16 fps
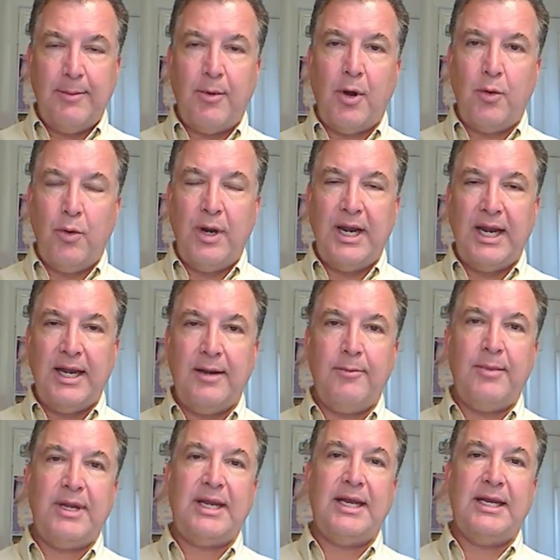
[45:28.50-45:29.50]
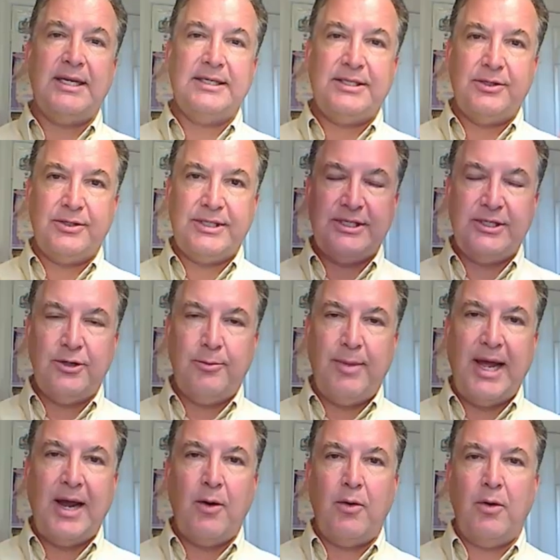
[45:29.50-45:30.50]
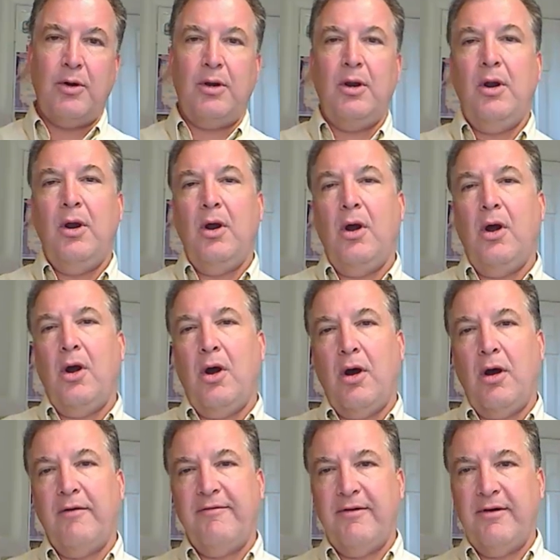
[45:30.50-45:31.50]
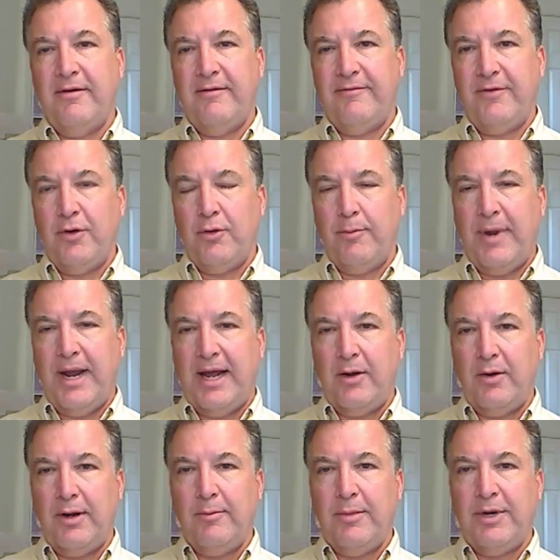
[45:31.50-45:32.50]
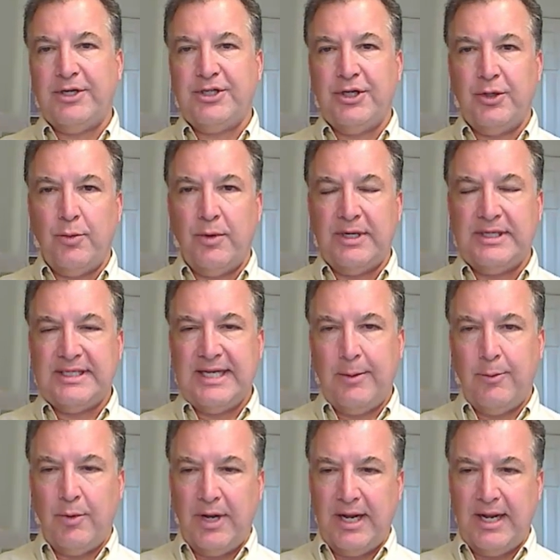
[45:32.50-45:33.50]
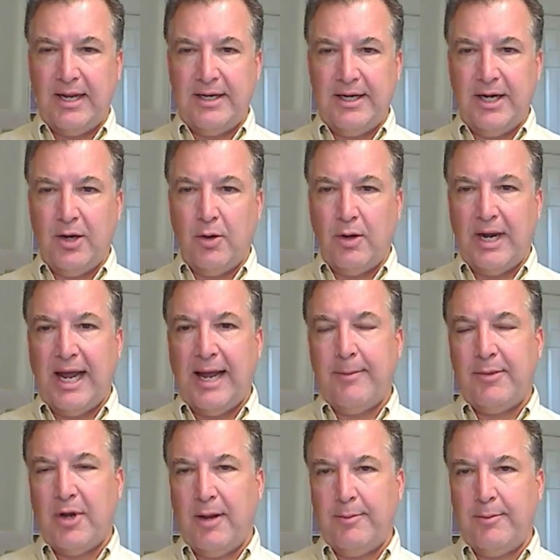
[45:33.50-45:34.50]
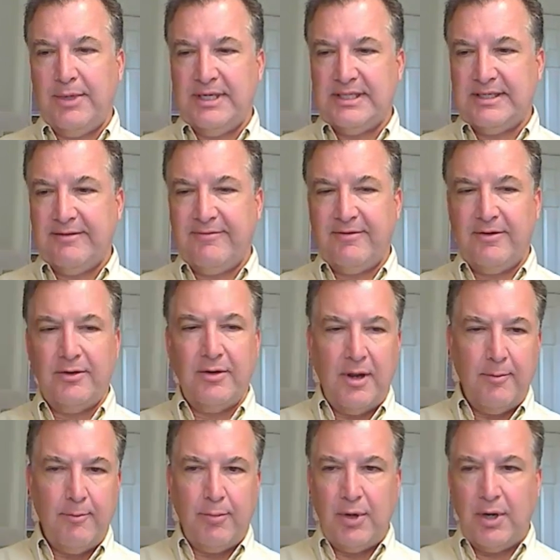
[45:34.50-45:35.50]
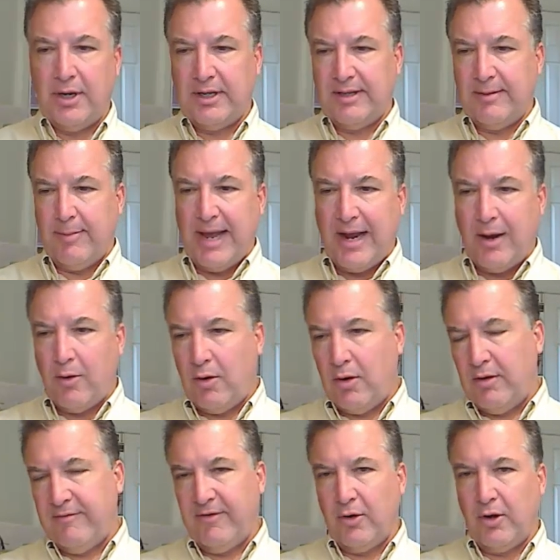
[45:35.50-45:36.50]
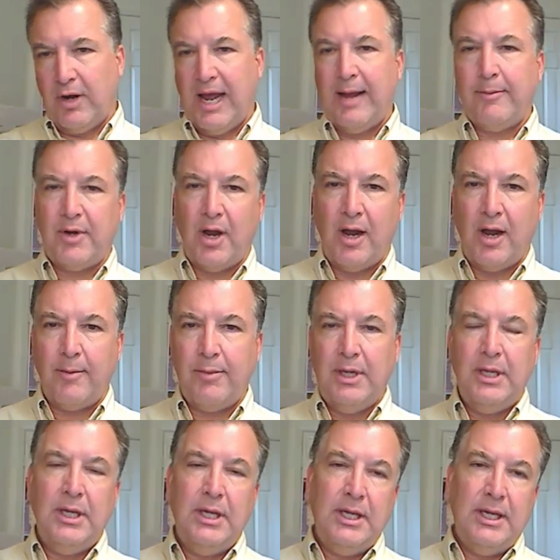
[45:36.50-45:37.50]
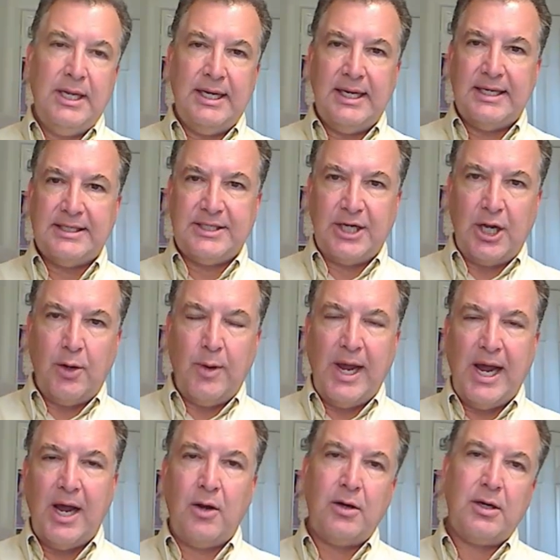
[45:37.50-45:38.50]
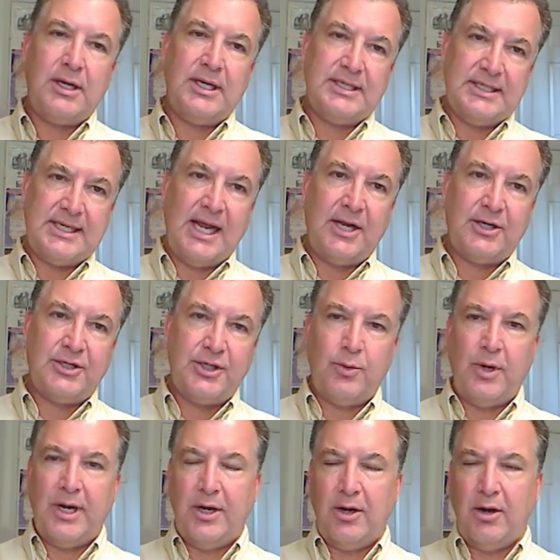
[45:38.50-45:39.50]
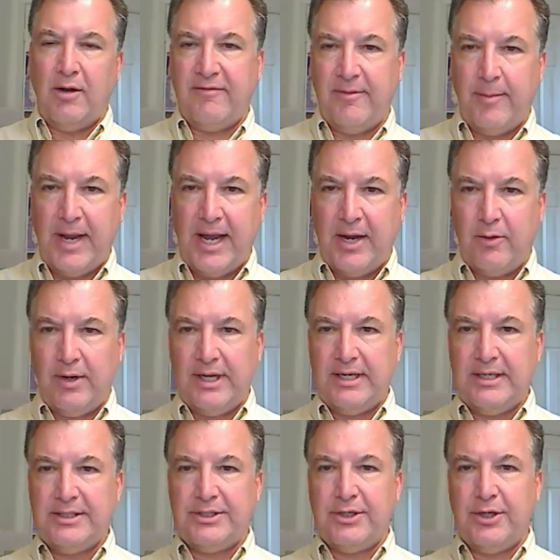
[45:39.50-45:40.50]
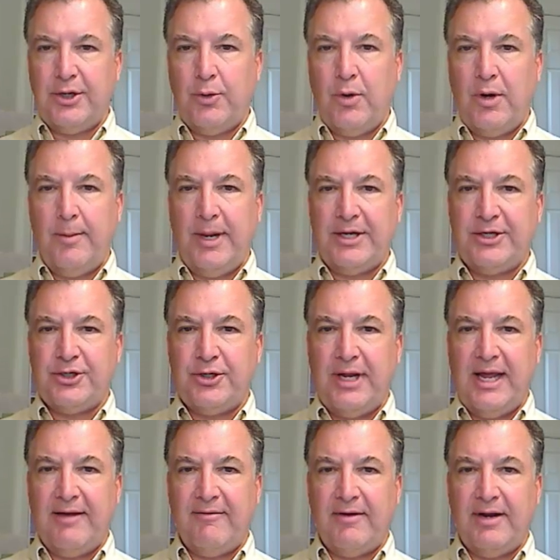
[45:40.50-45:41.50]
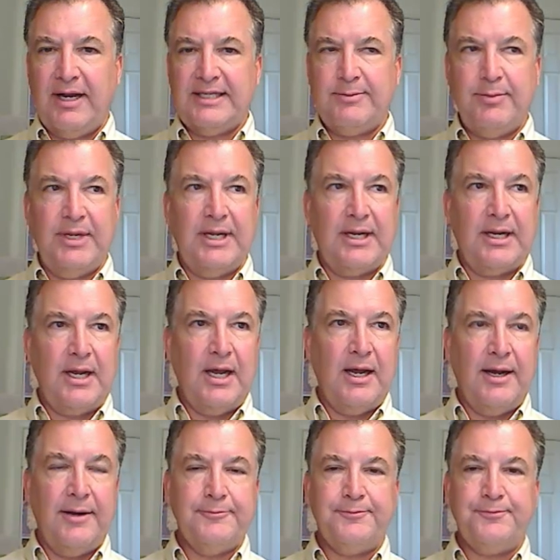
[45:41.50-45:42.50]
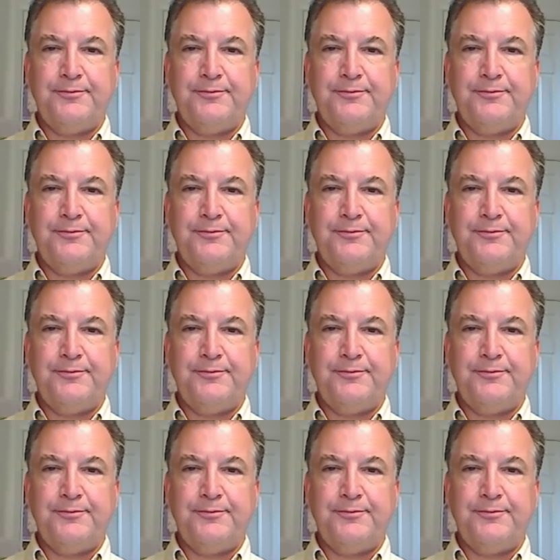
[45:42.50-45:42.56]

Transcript: keep on running because they're still powered off of your battery, much in the same way a laptop is. If you unplug the power of your laptop, it doesn't go out because it's actually running off the battery. So you want to make sure you have a nice big